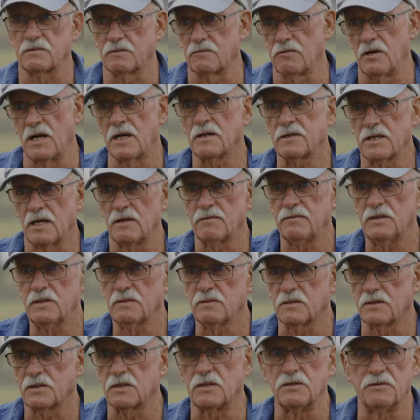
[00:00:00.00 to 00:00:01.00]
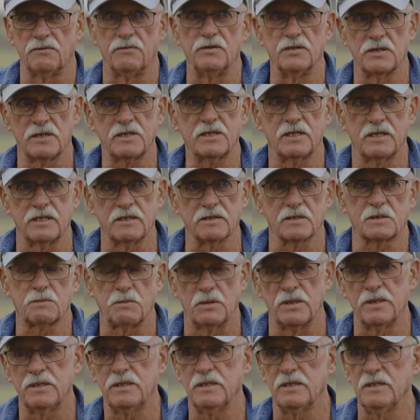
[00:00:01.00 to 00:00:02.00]
ground cover, the diversity of
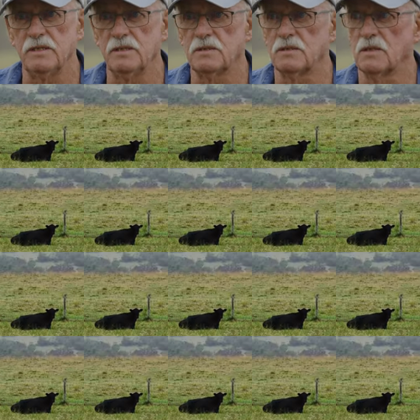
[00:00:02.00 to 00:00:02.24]
species,